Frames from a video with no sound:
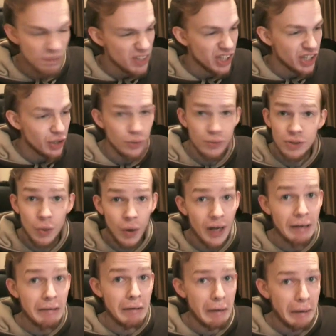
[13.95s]
you know,
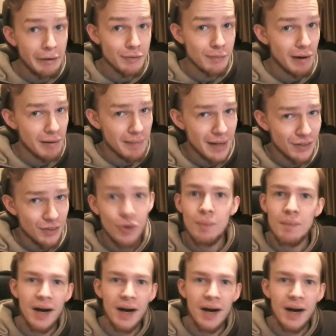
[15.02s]
quite experimental,